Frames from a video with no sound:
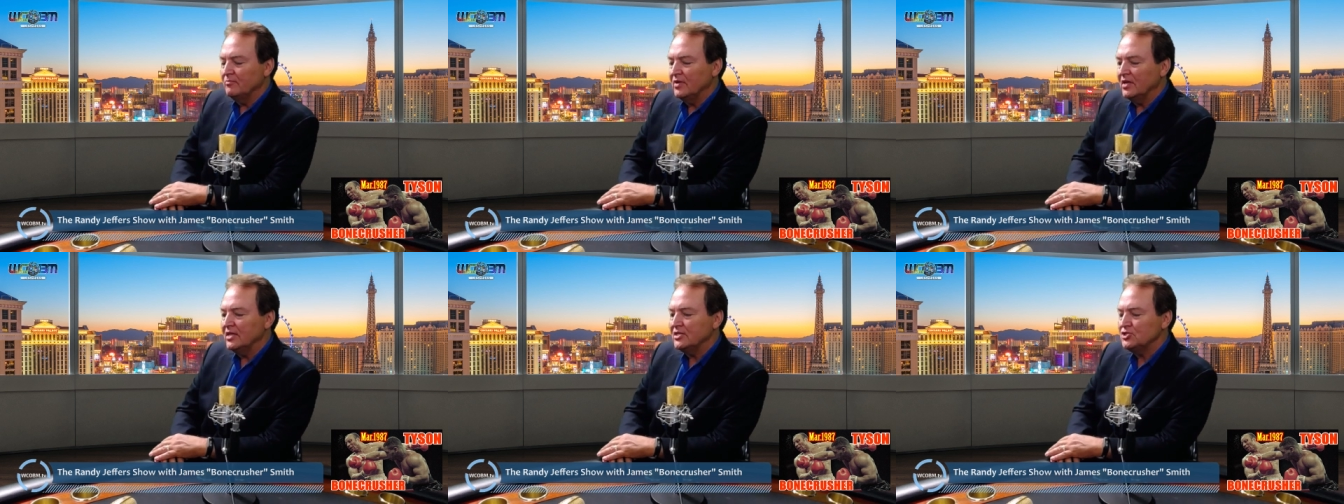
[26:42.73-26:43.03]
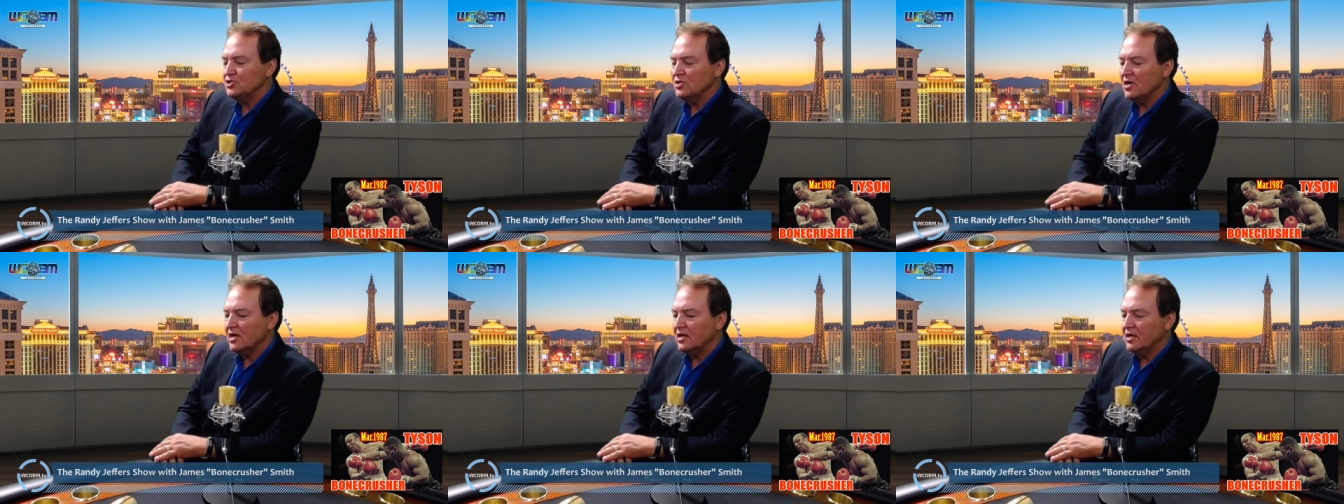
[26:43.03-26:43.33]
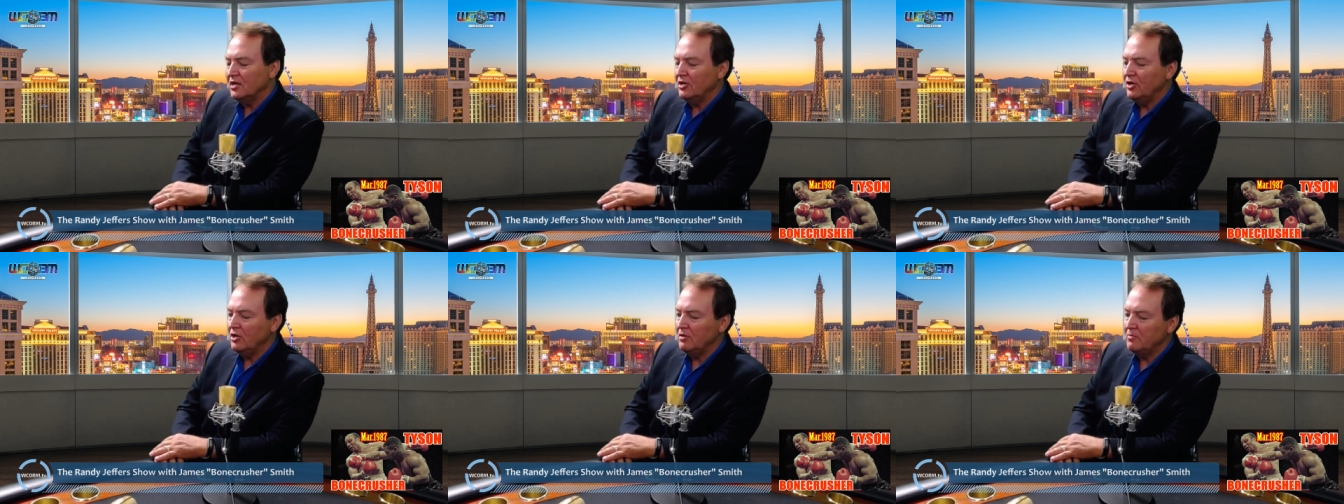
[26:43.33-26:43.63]
let's
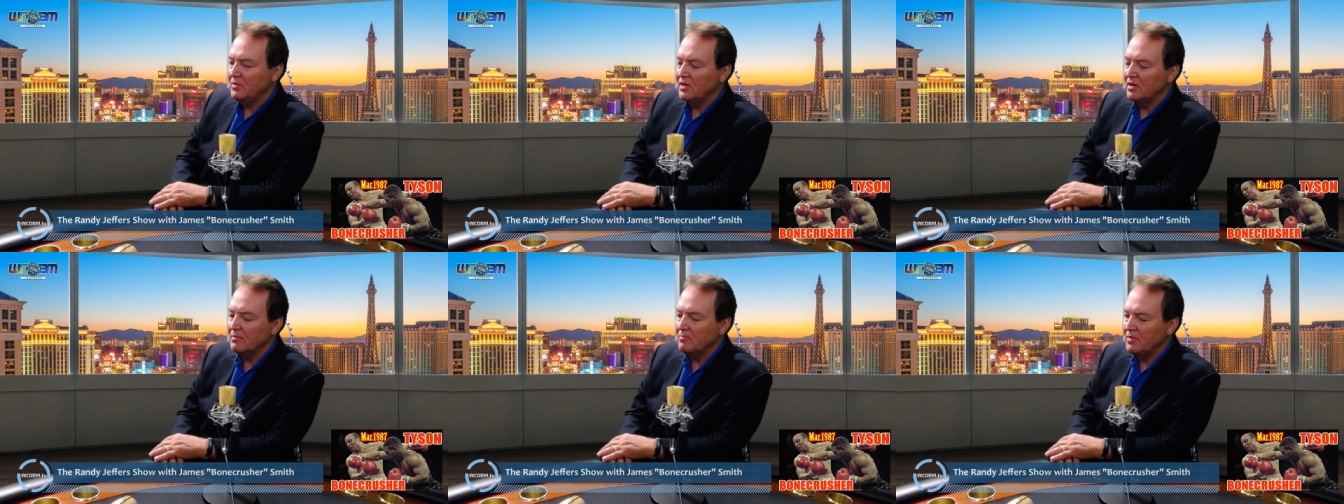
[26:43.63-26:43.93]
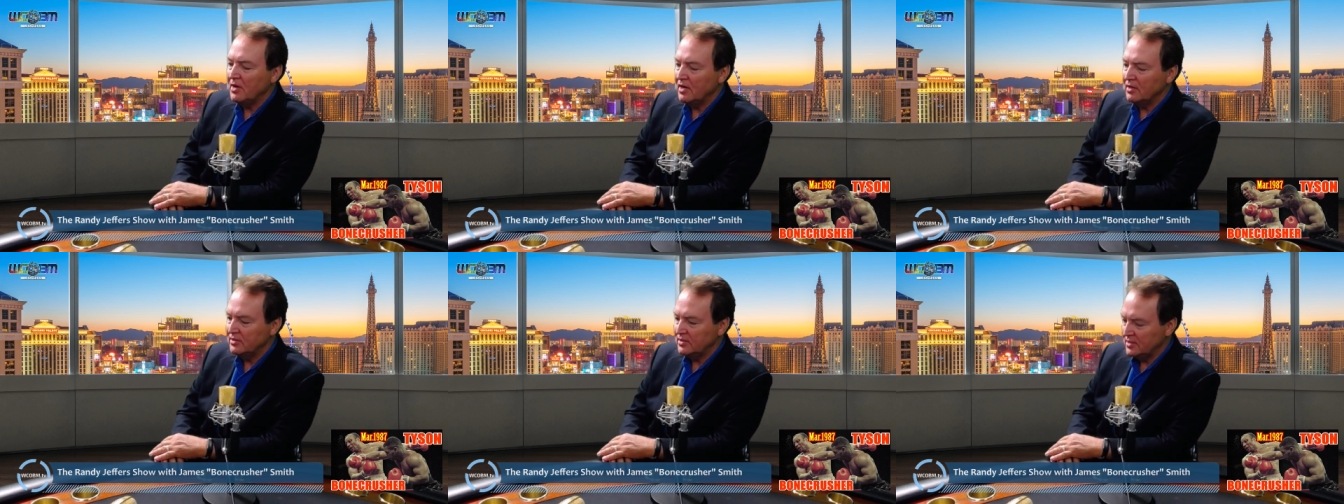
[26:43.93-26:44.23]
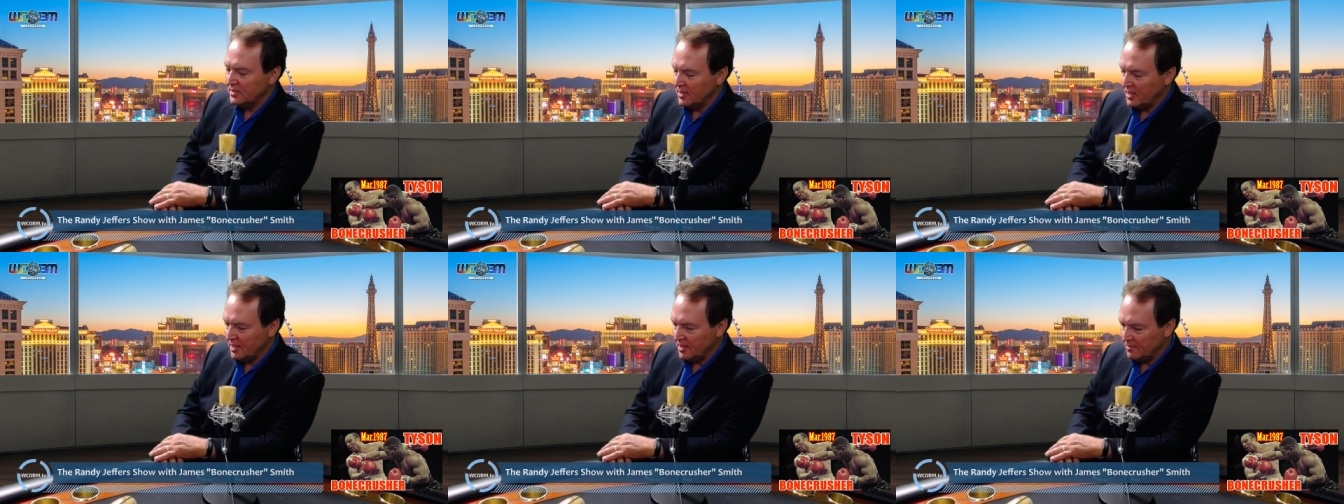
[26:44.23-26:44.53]
talk a little bit
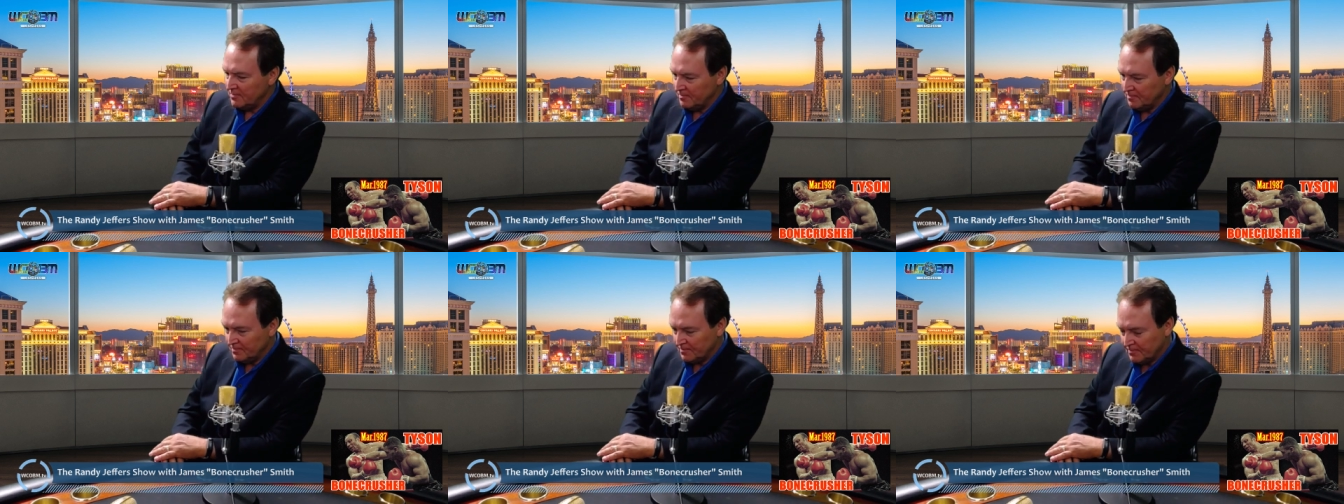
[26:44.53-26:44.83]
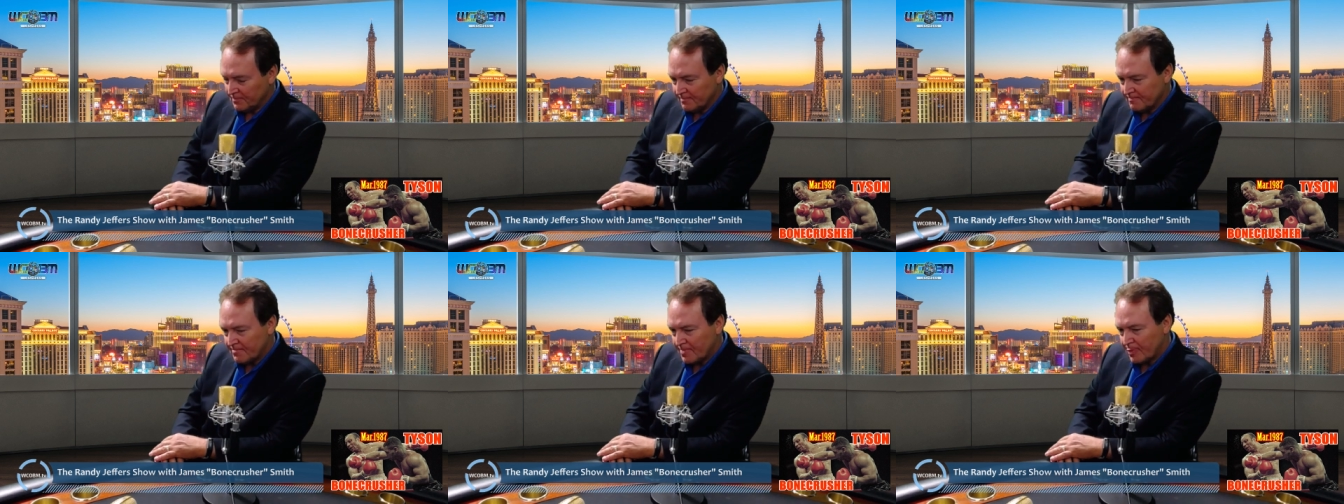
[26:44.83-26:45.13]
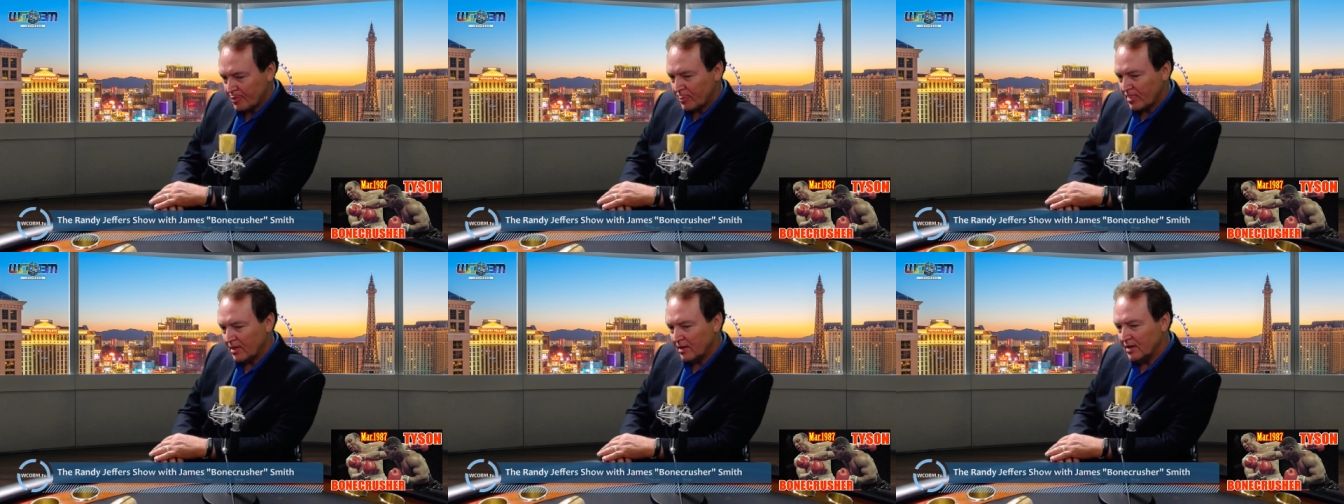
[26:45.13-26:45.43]
about.
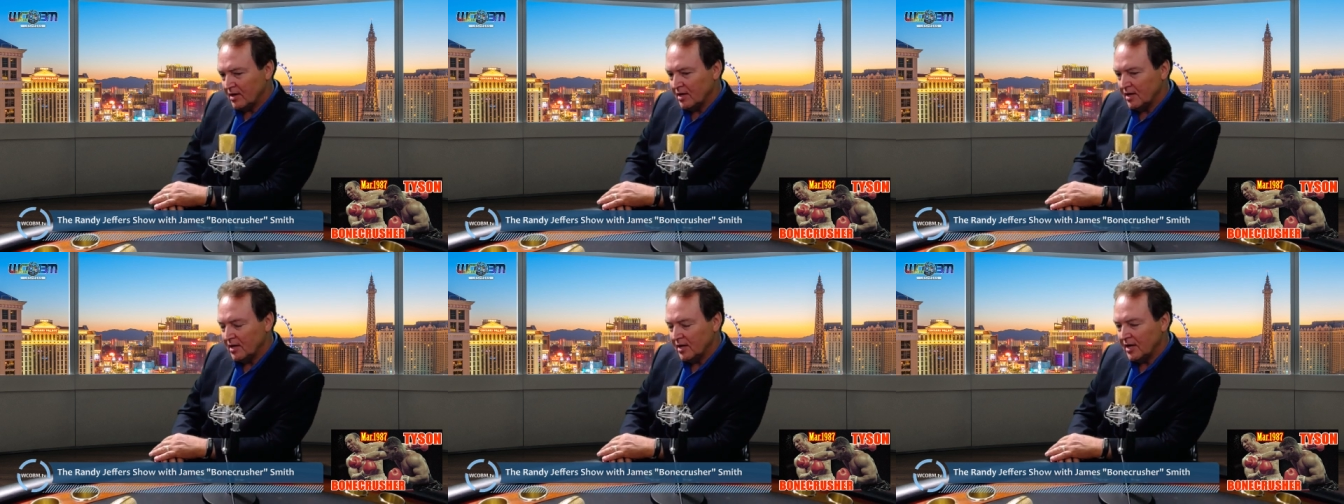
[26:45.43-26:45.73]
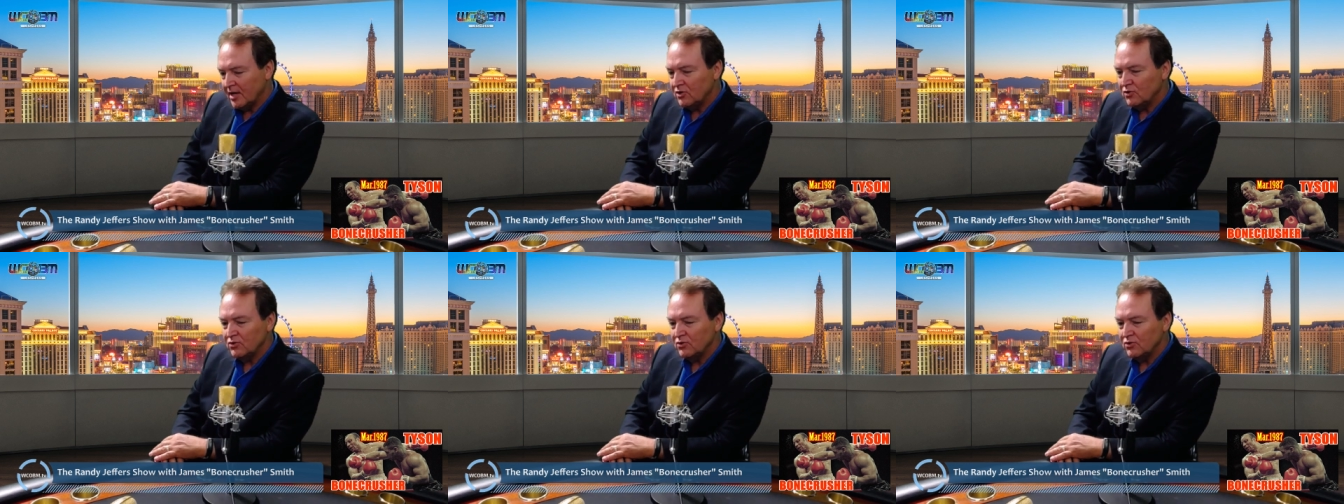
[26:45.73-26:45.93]
I